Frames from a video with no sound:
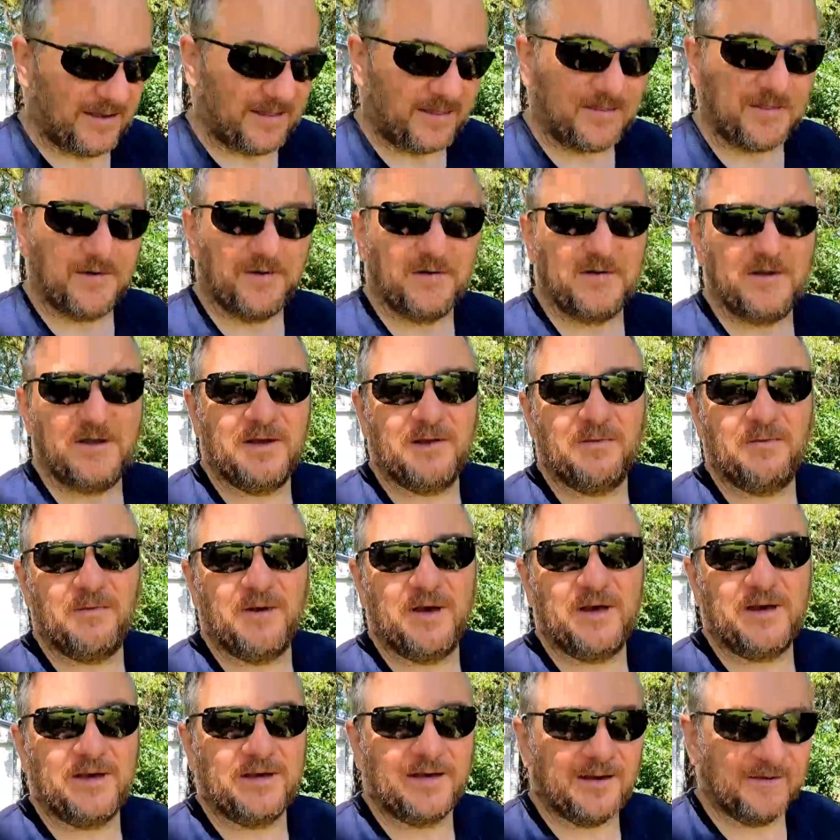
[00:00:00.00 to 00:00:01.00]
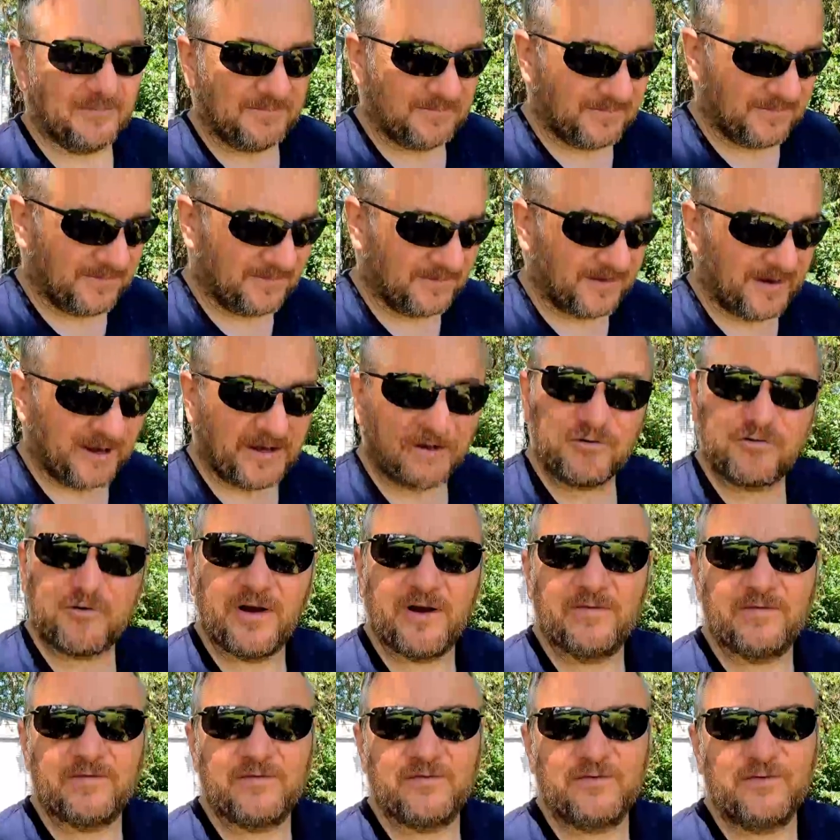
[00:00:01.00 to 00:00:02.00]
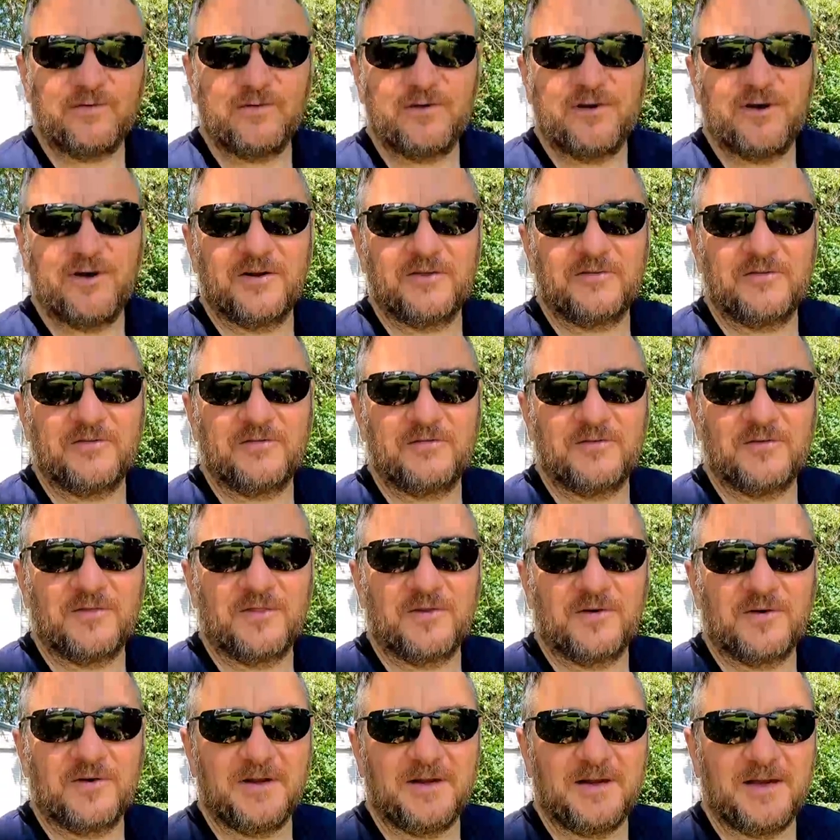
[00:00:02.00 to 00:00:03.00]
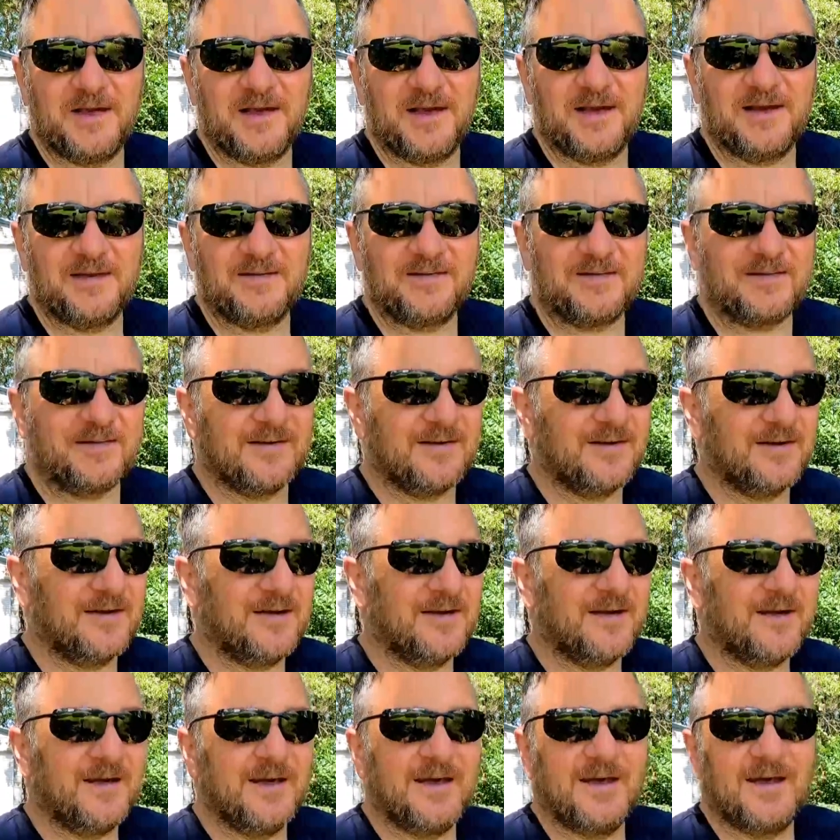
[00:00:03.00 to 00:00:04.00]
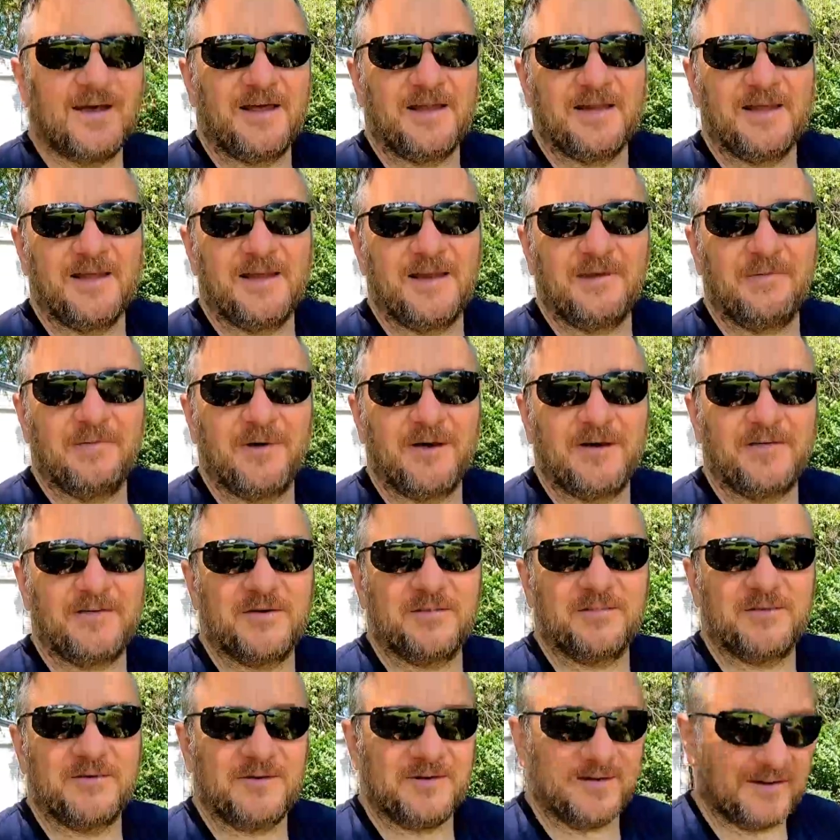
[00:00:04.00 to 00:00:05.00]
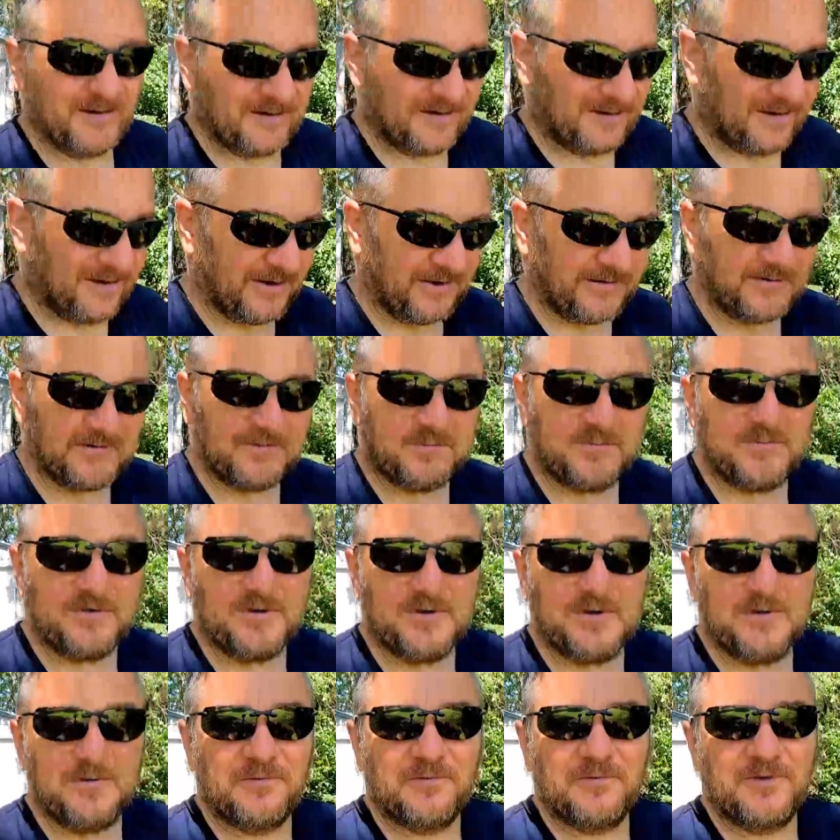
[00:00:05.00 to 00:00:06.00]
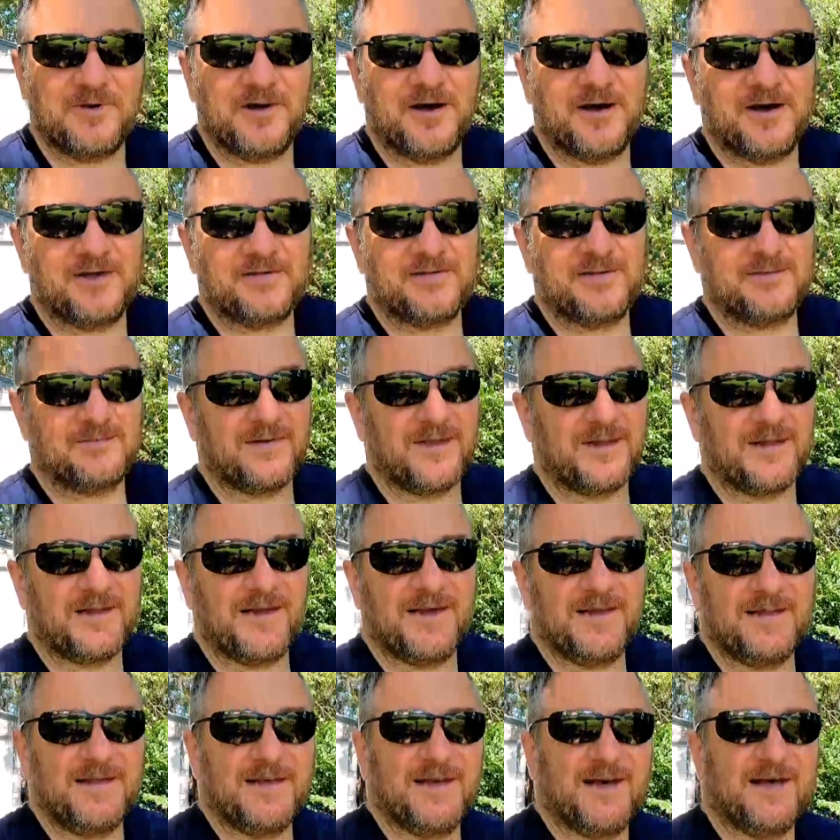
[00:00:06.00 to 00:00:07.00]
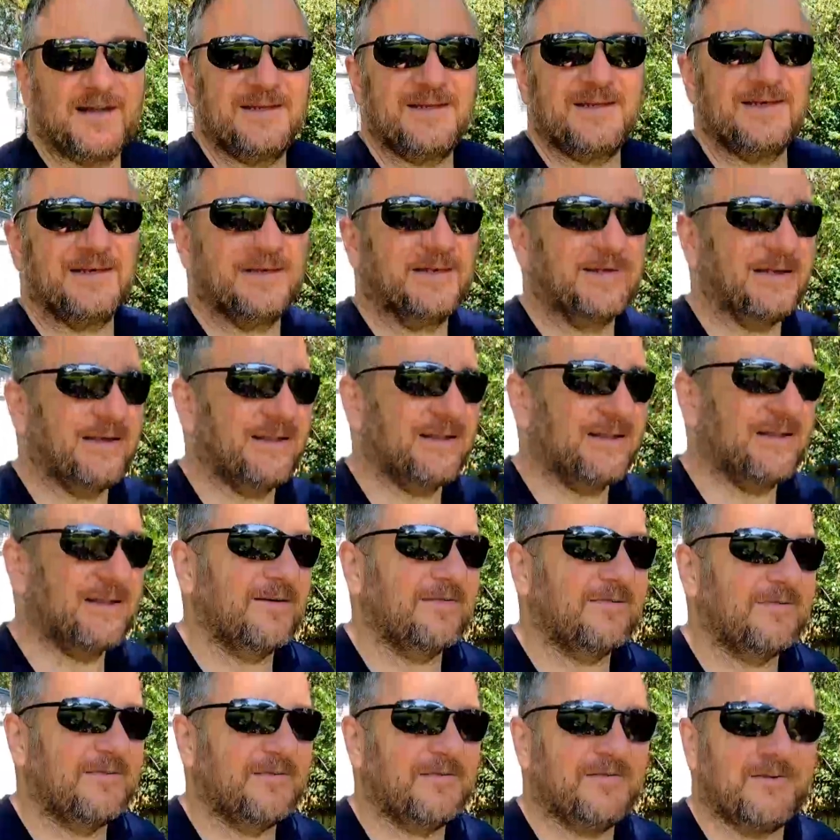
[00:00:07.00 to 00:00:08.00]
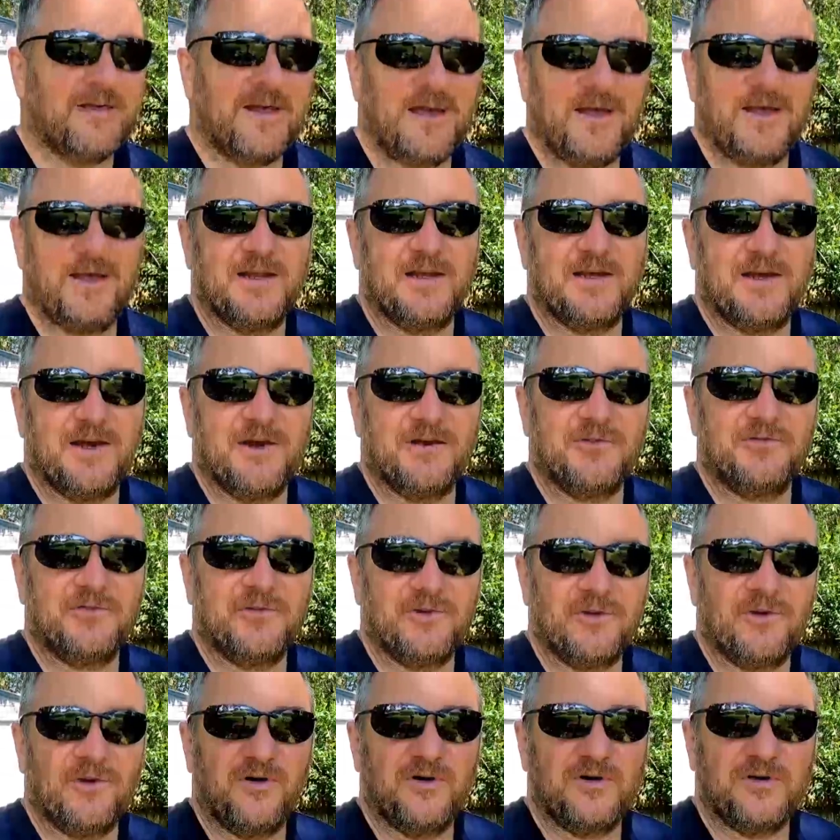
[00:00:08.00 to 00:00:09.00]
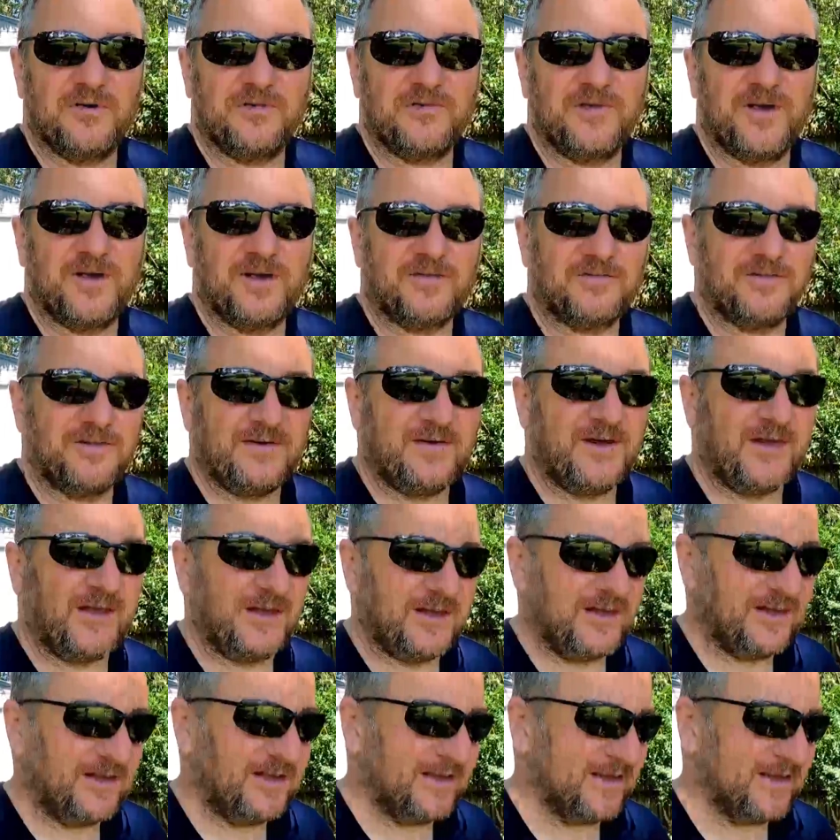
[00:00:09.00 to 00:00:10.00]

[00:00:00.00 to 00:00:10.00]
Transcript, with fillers: at 30 and wake up. This guy travels to a country for 30 days and then he wakes up in another country. Pretty cool concept. I like the idea. I love staying in a country long enough to actually take it